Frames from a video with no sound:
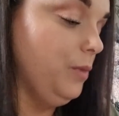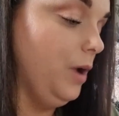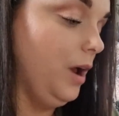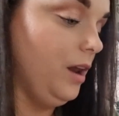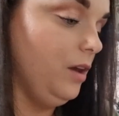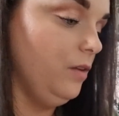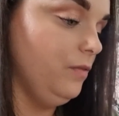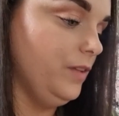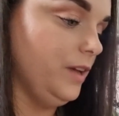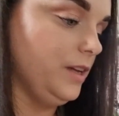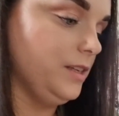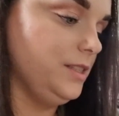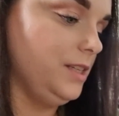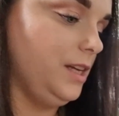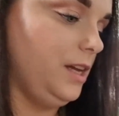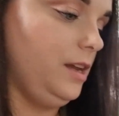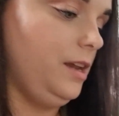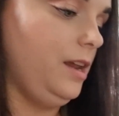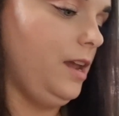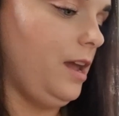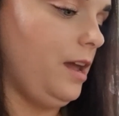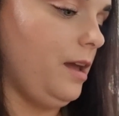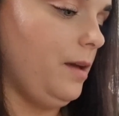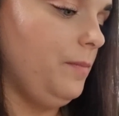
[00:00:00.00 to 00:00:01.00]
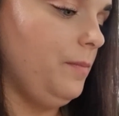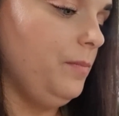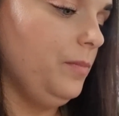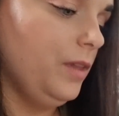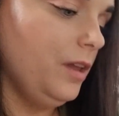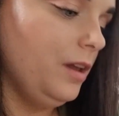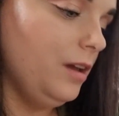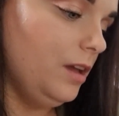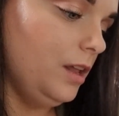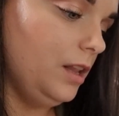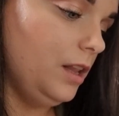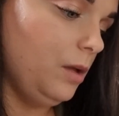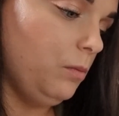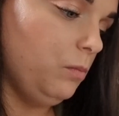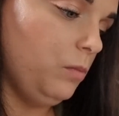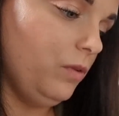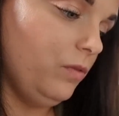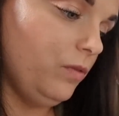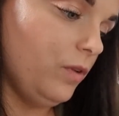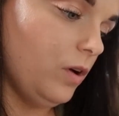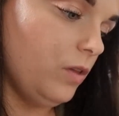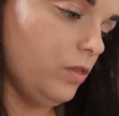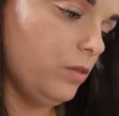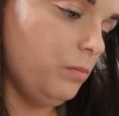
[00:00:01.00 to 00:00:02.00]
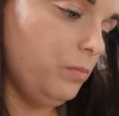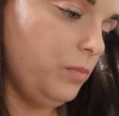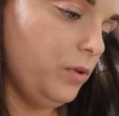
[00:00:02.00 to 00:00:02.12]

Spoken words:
I love that day, yeah. And then we've got the